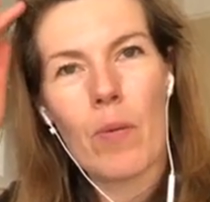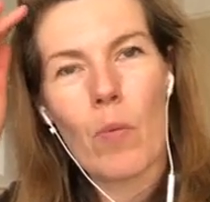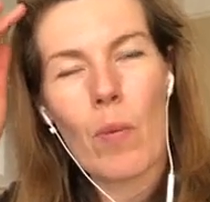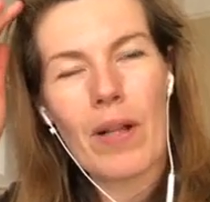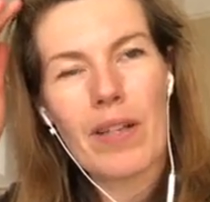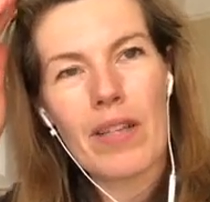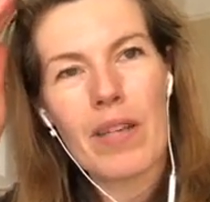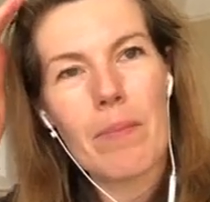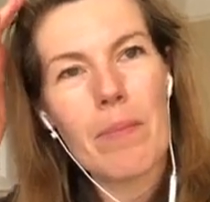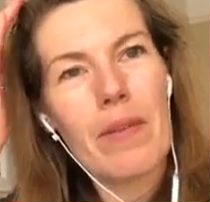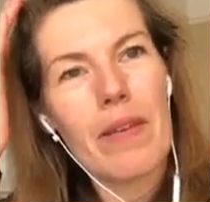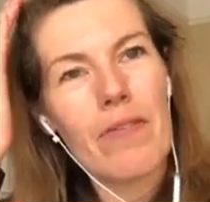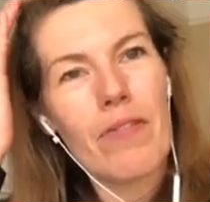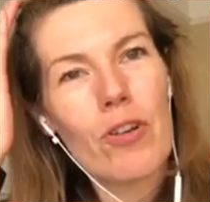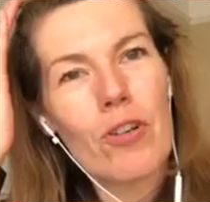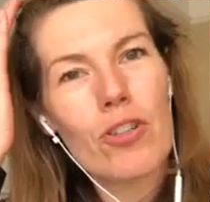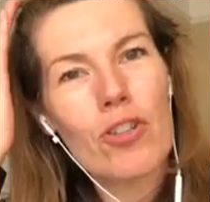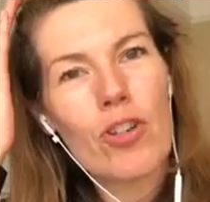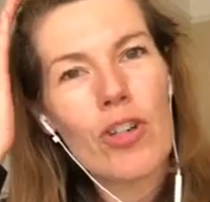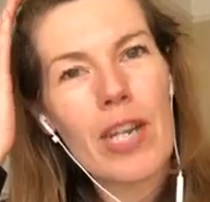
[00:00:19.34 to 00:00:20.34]
Welcome if
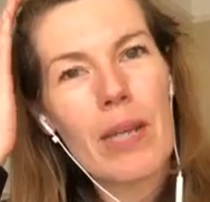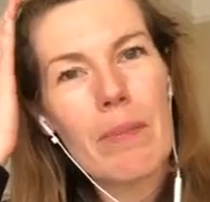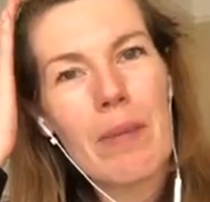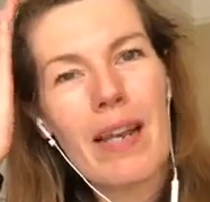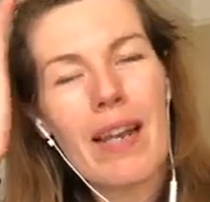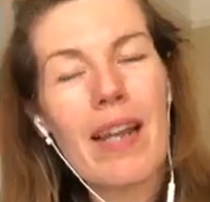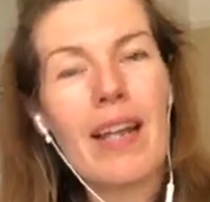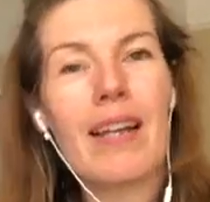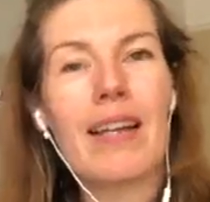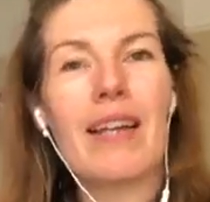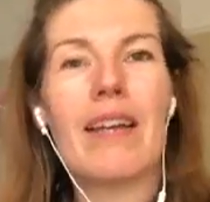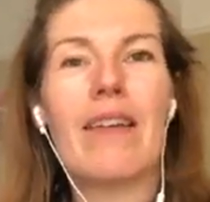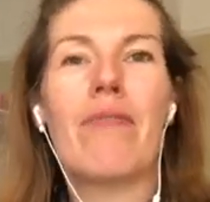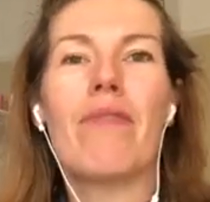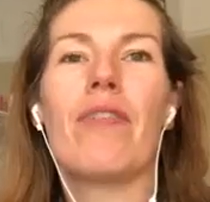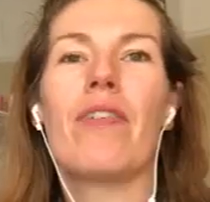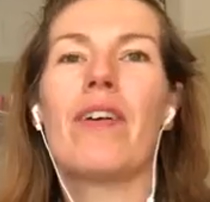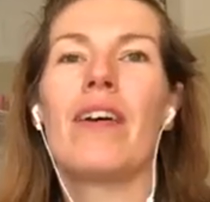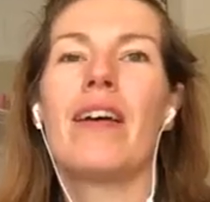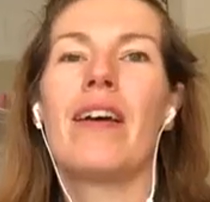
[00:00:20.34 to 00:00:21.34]
you're joining me
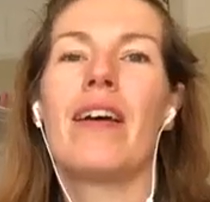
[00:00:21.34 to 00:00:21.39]
live.